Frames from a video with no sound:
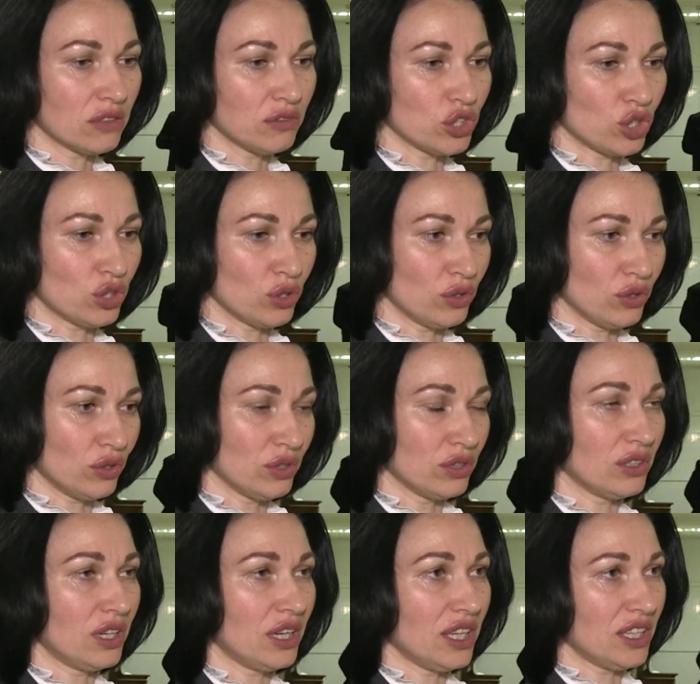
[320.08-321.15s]
and therefore,
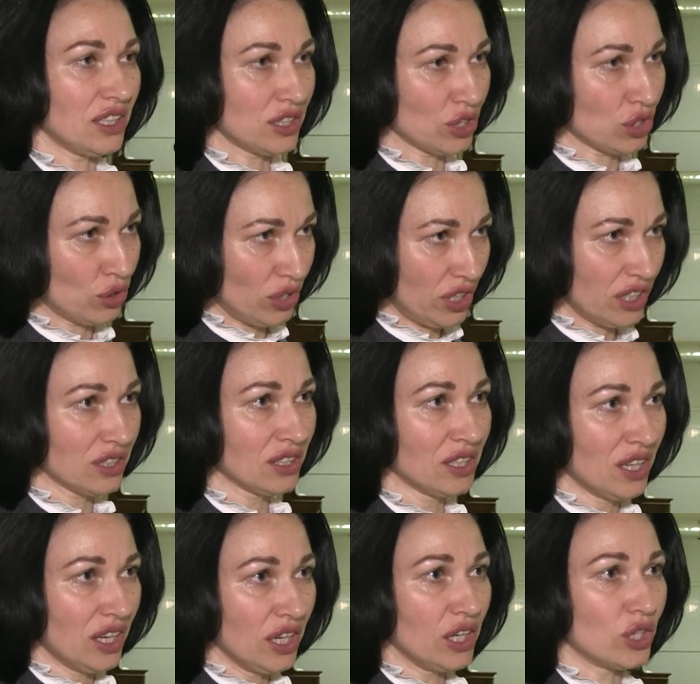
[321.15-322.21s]
it's a very big
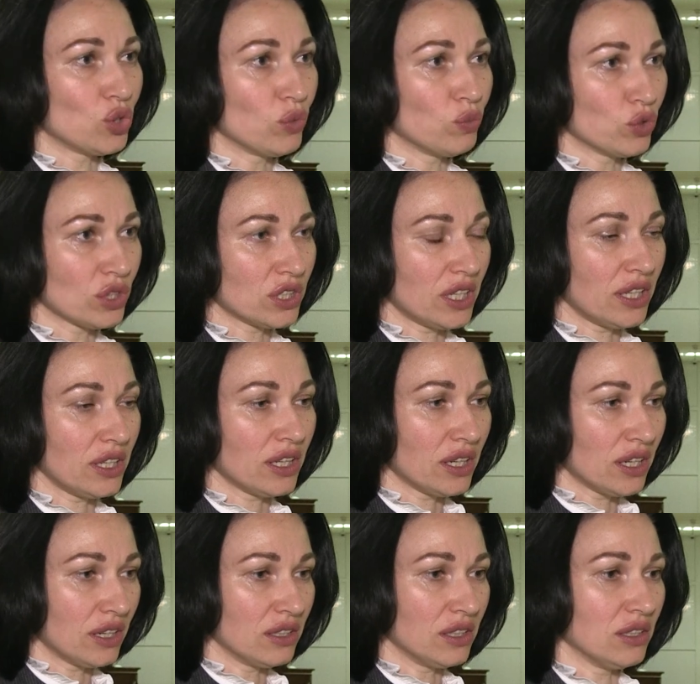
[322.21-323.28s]
responsibility for a
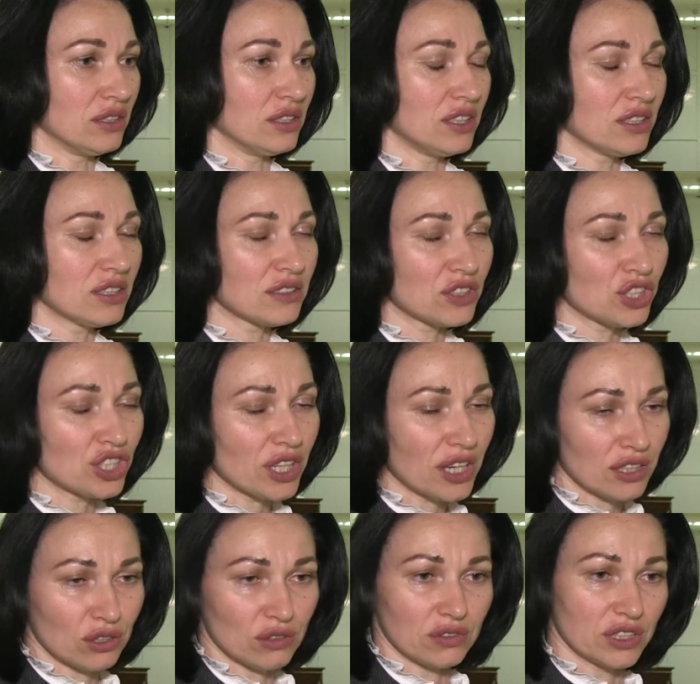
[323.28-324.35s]
judge.
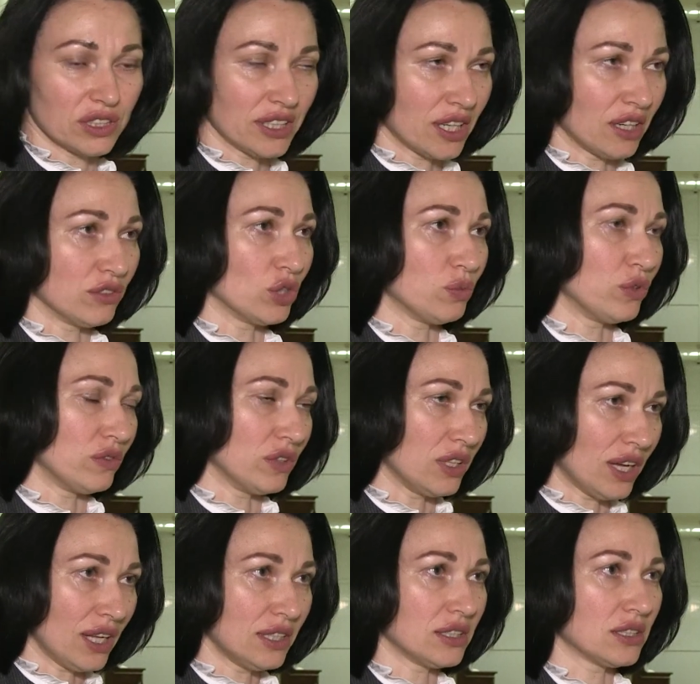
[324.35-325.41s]
Every case is a
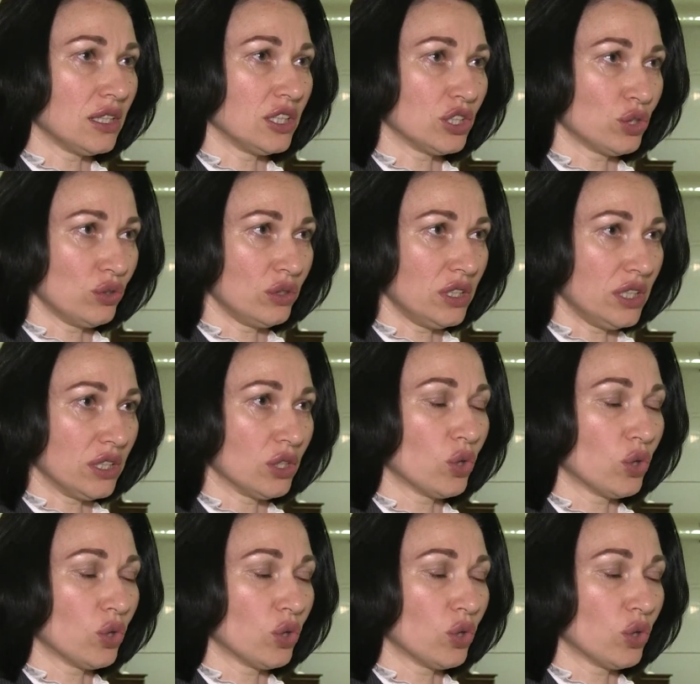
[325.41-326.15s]
matter of honor.